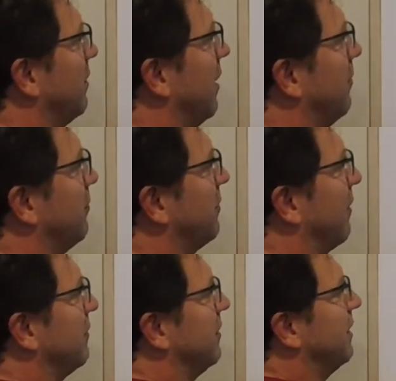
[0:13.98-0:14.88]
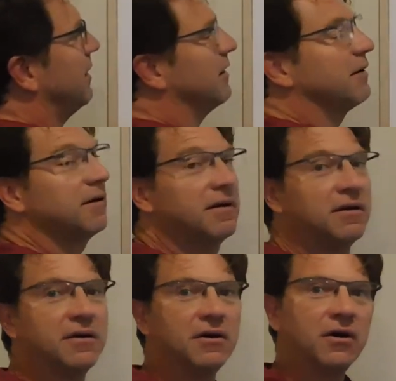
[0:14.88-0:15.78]
times 17,
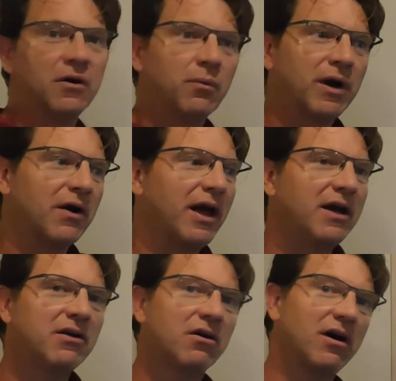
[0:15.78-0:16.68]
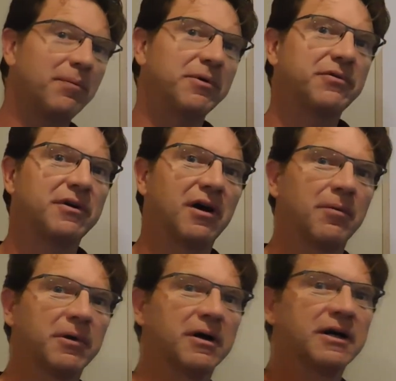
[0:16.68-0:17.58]
where a composite
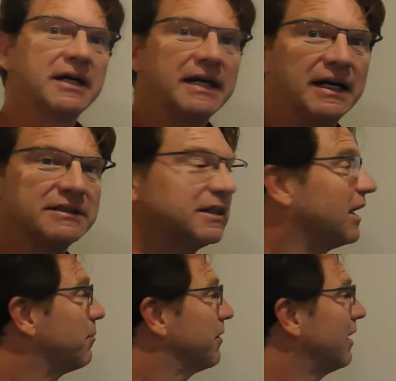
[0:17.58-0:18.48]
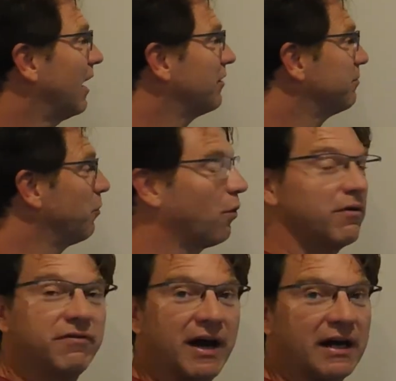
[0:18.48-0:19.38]
number is a number that has more
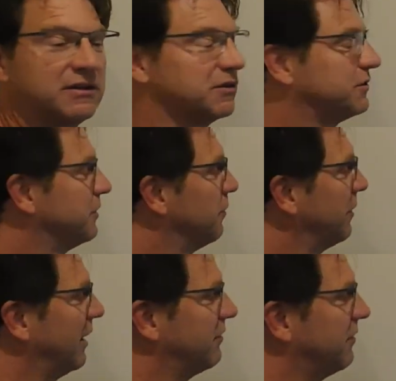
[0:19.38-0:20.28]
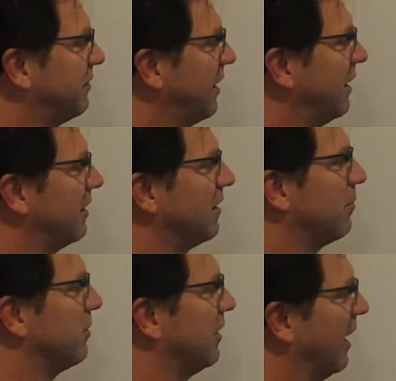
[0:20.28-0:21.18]
factors. So let's take a
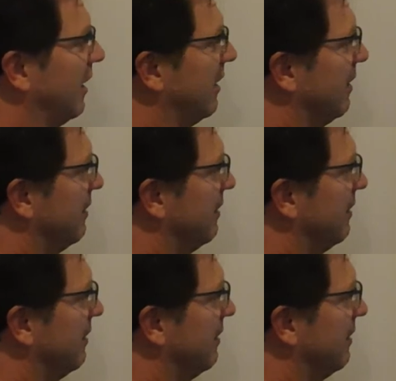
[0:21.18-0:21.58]
number like